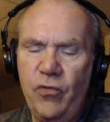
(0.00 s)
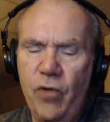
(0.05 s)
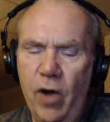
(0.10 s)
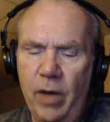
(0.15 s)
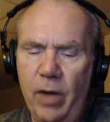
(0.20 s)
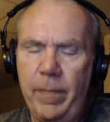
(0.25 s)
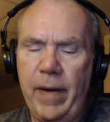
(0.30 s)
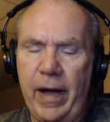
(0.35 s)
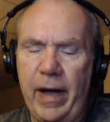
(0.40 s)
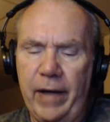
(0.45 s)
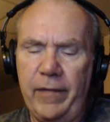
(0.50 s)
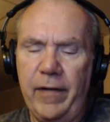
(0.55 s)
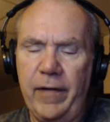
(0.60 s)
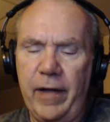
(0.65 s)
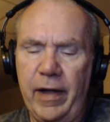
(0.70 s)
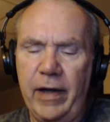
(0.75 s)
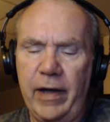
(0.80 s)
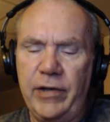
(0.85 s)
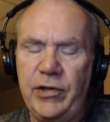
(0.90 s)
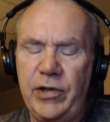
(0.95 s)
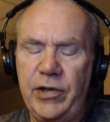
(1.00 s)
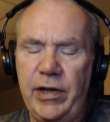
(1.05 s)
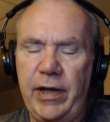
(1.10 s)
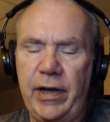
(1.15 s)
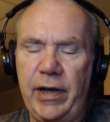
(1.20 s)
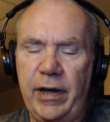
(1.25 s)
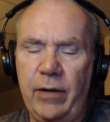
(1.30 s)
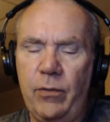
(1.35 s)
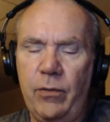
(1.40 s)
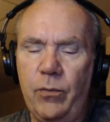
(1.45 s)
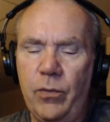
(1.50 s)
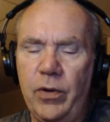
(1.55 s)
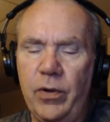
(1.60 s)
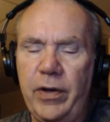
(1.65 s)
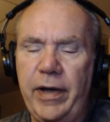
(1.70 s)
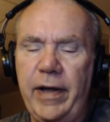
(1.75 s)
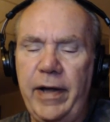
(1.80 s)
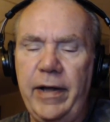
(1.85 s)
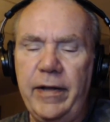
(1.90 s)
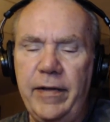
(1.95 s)
drawback that I see, and
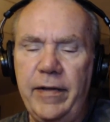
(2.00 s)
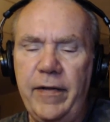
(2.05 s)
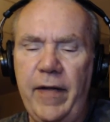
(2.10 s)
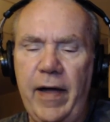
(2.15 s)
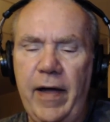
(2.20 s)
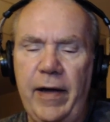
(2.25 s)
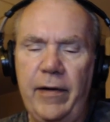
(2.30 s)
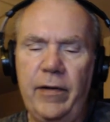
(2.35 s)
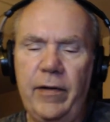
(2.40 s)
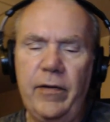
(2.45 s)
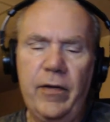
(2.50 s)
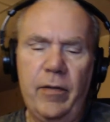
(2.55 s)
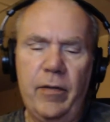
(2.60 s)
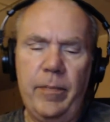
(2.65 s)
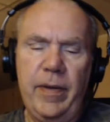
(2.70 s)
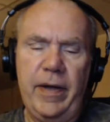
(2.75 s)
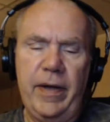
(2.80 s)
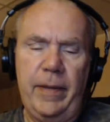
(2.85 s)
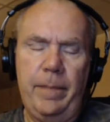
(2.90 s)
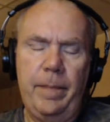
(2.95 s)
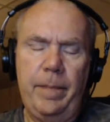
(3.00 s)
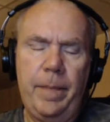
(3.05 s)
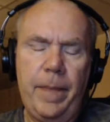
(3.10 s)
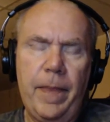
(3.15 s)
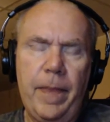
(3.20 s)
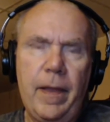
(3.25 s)
we'll get into that in a little bit.